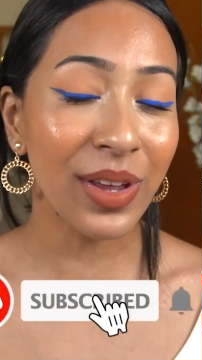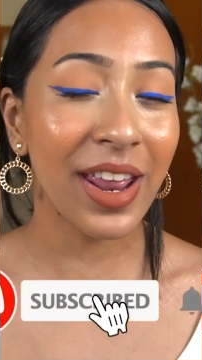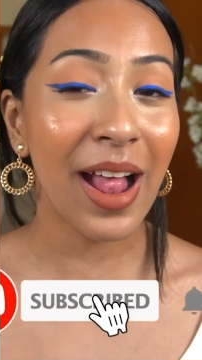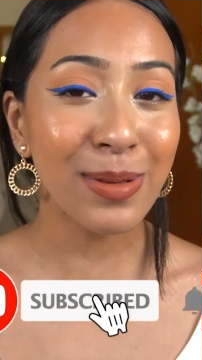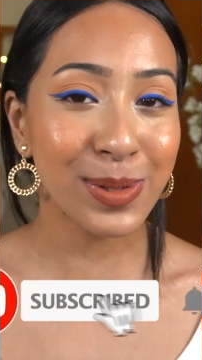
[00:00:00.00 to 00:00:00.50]

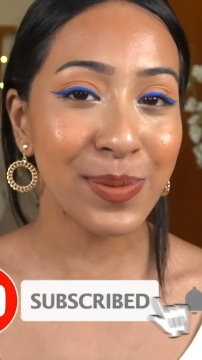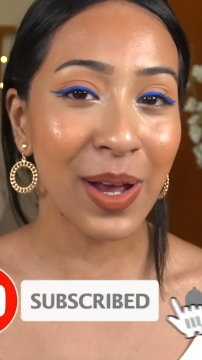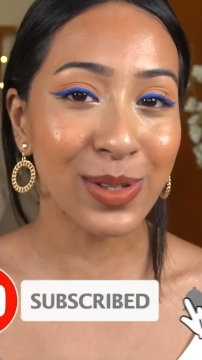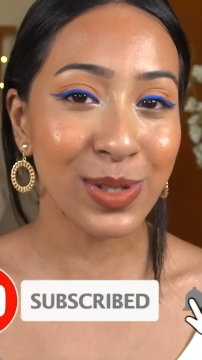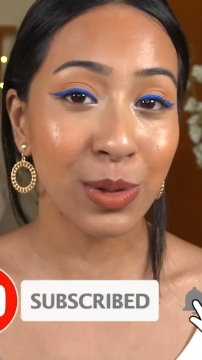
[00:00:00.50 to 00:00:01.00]
It helps me
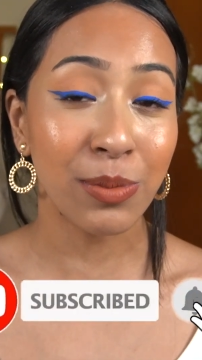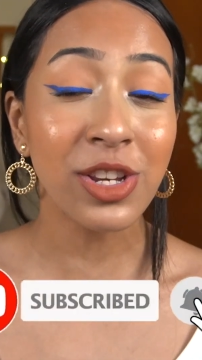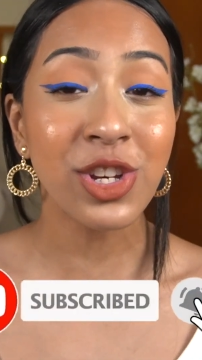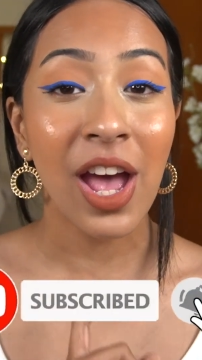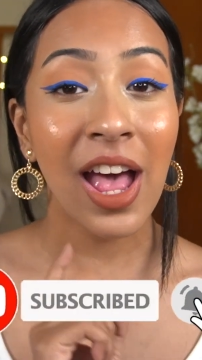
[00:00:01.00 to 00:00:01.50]
out so
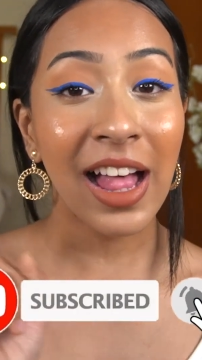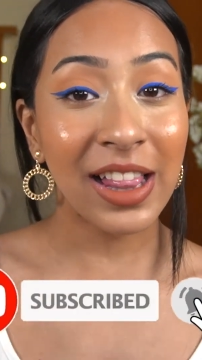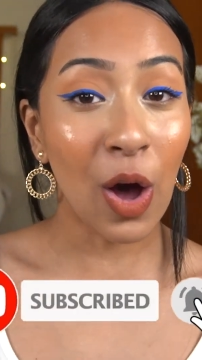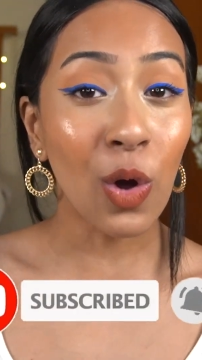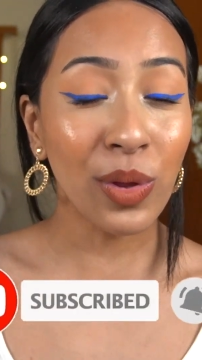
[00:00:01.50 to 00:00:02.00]
much.
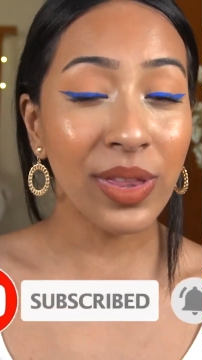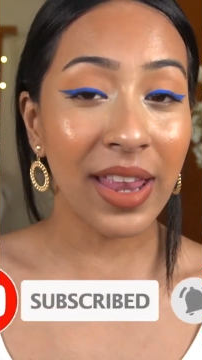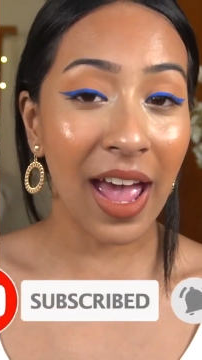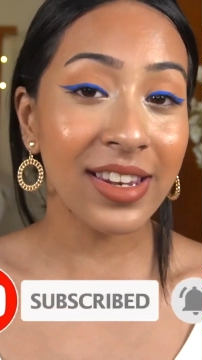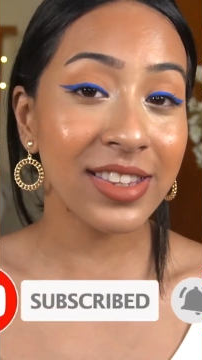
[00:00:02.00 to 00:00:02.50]
Along with
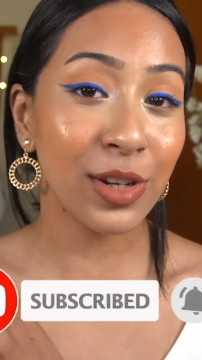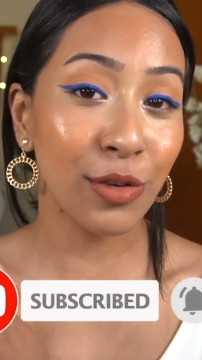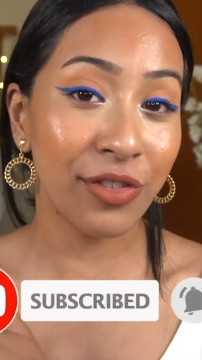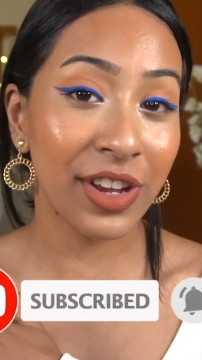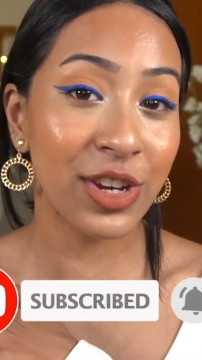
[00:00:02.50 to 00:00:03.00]
that, the
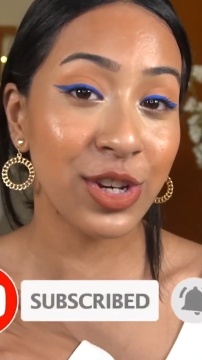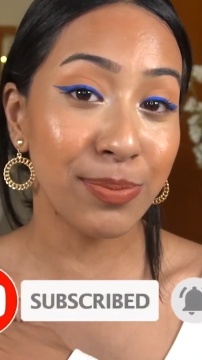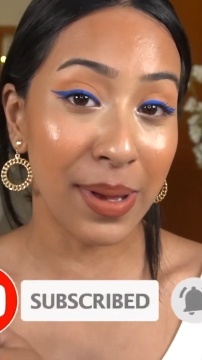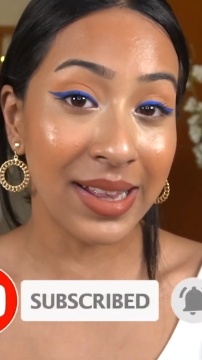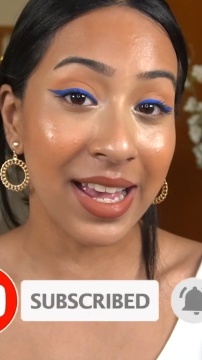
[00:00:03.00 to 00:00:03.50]

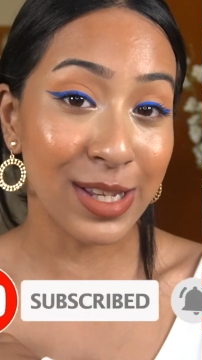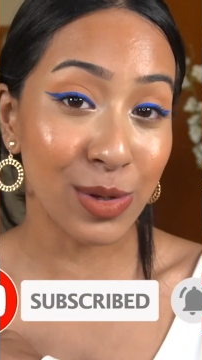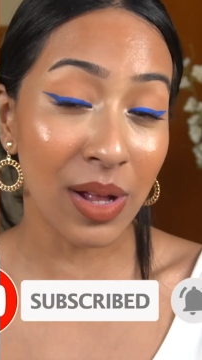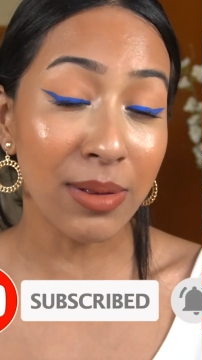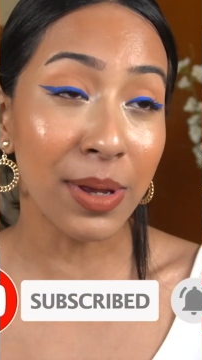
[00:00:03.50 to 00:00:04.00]
notification bell
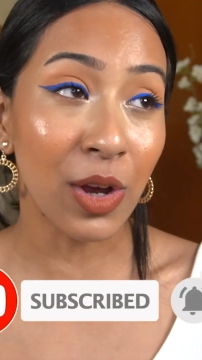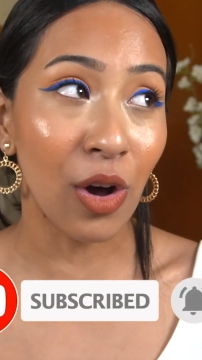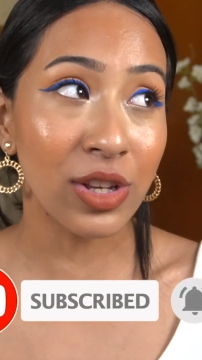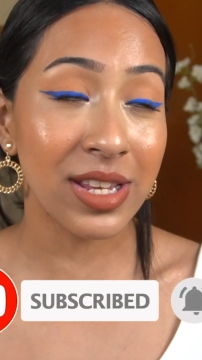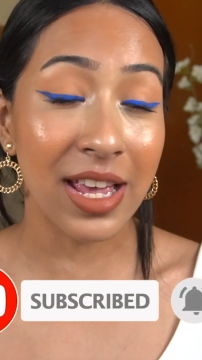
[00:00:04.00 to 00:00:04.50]
as well,
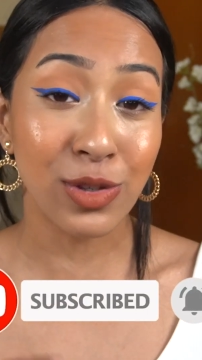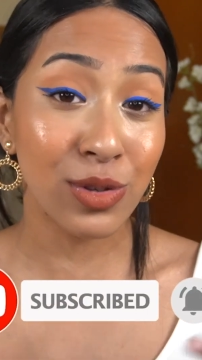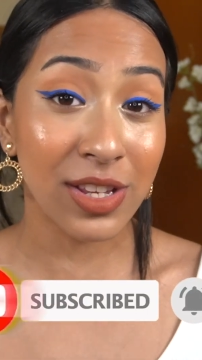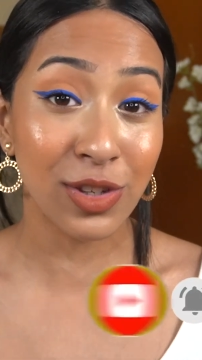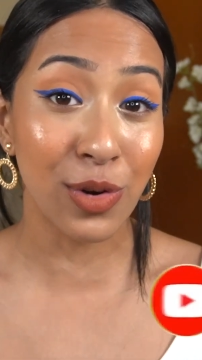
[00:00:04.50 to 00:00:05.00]
because as
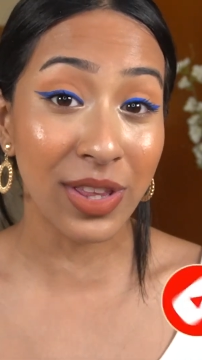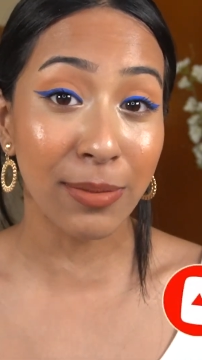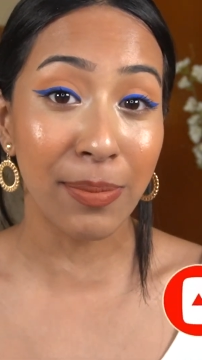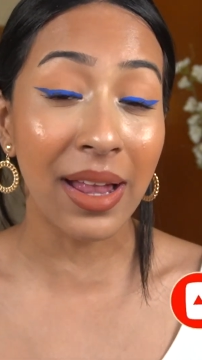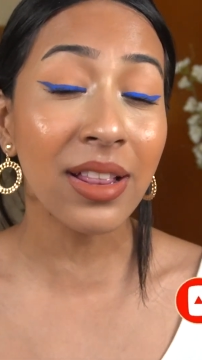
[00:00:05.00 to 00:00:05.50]
soon as you ring
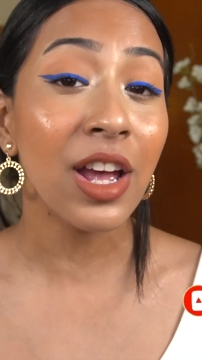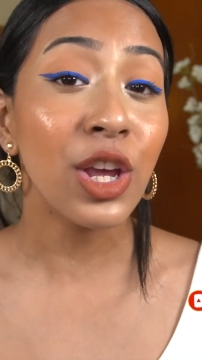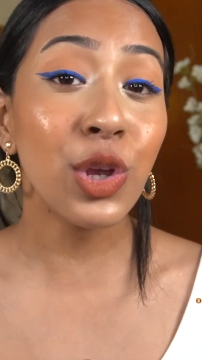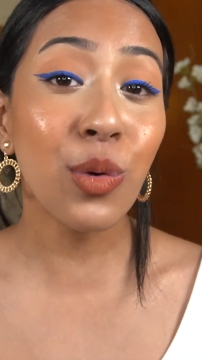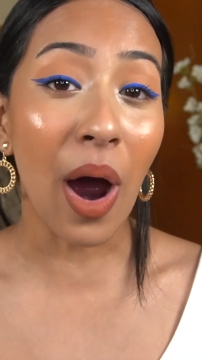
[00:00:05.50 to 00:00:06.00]
the bell,
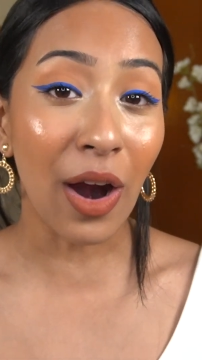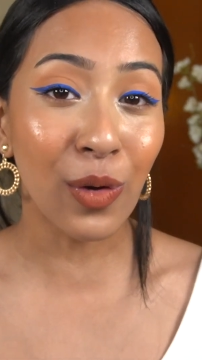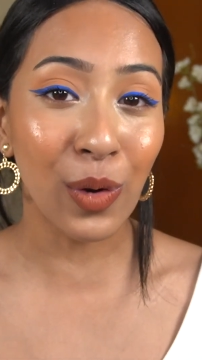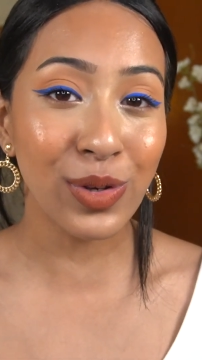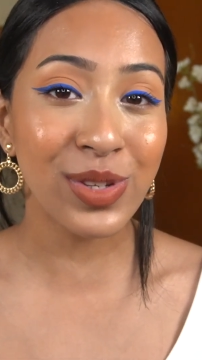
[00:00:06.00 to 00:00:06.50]
you are
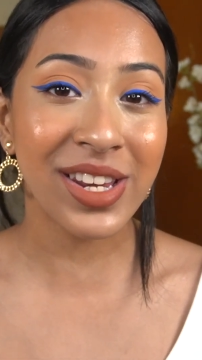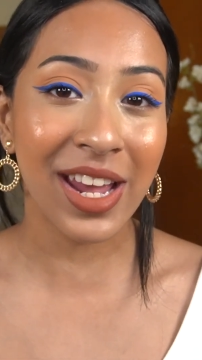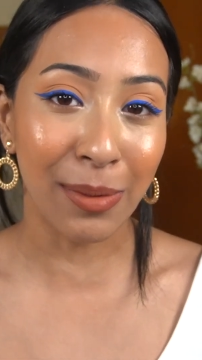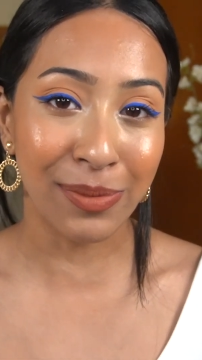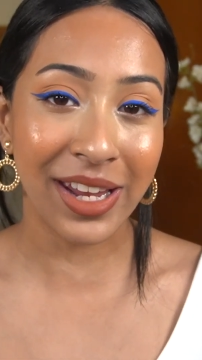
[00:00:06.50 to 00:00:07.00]
going to
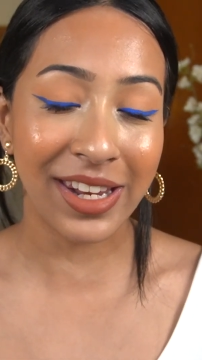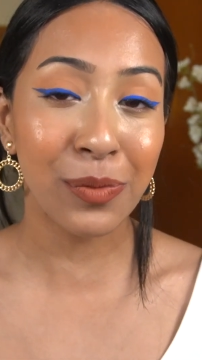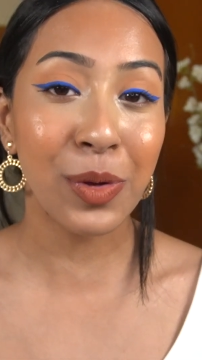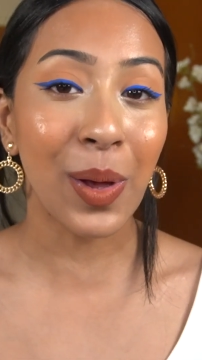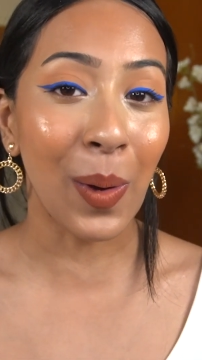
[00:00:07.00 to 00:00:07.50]
stay
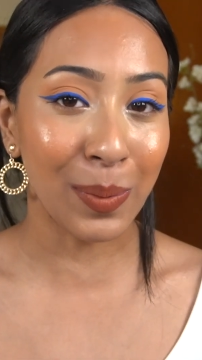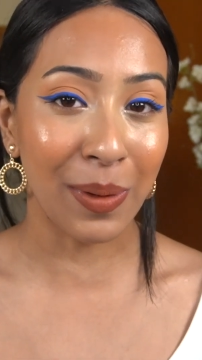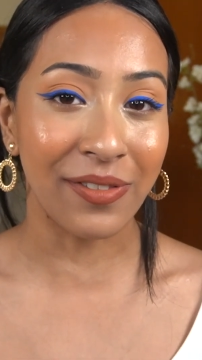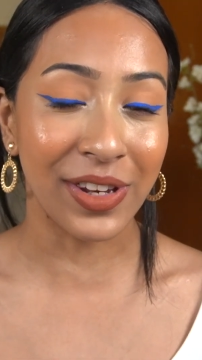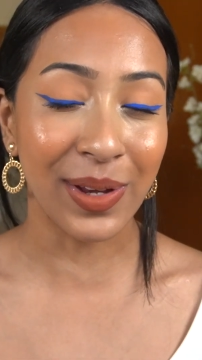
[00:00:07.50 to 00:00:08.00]
updated with all
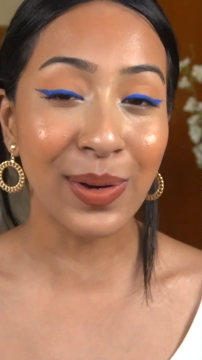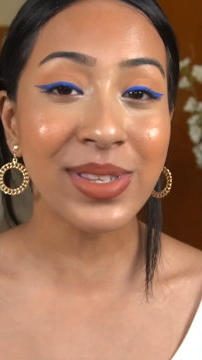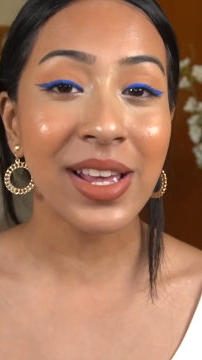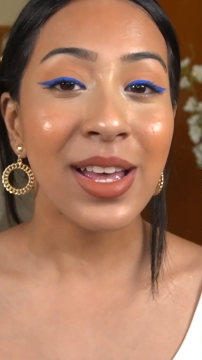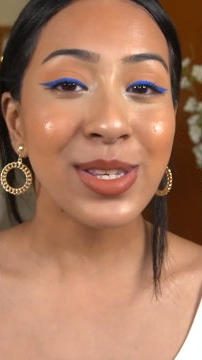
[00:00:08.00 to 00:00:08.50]
my
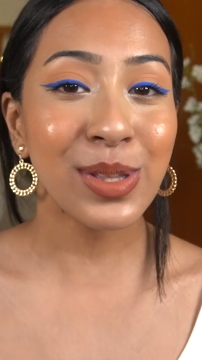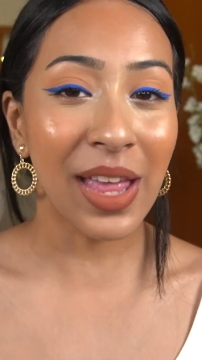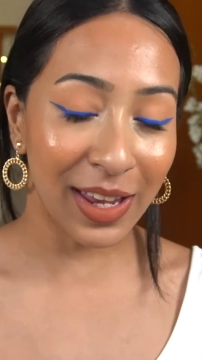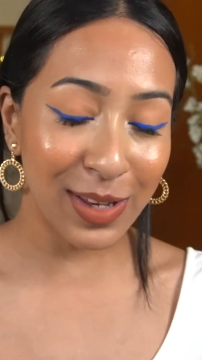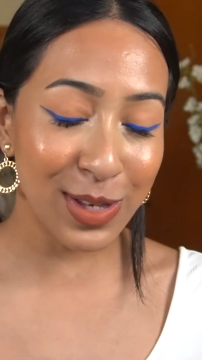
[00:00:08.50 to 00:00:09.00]
videos. So
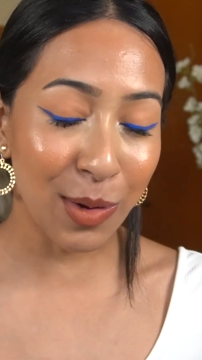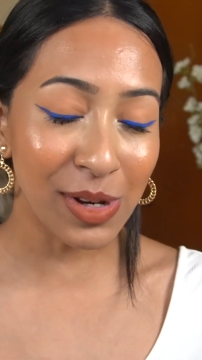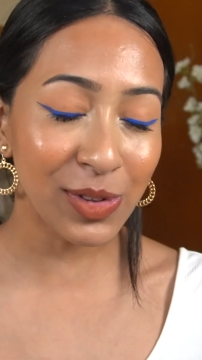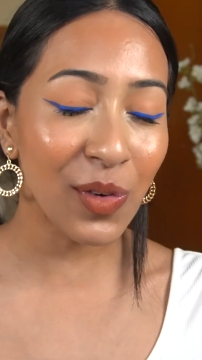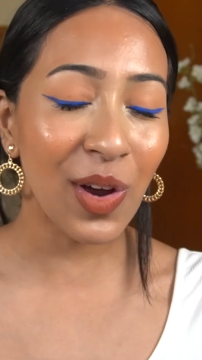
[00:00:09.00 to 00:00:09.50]
thank you so
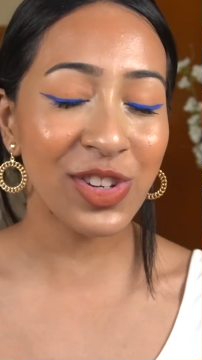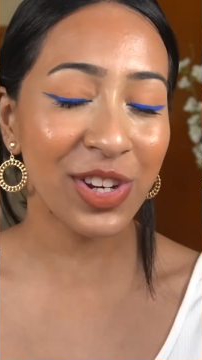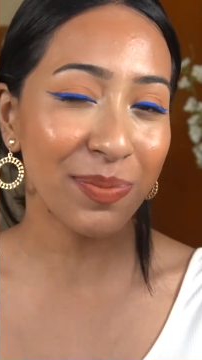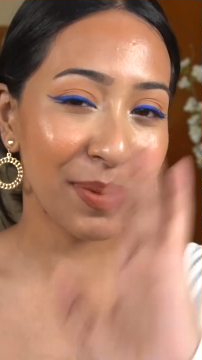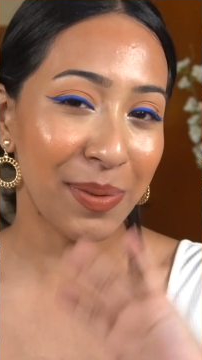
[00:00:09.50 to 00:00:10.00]
much for
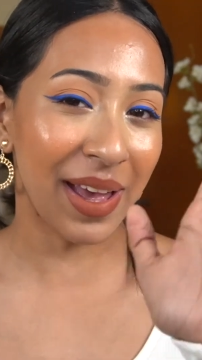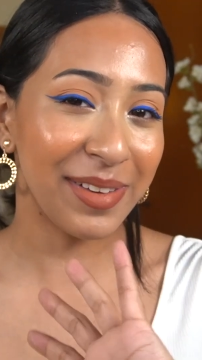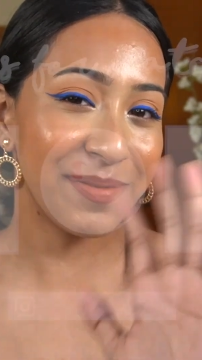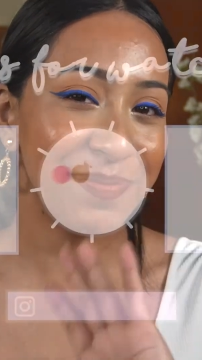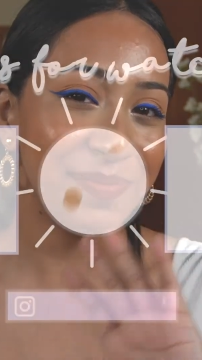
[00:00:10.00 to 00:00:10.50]
watching. Bye bye.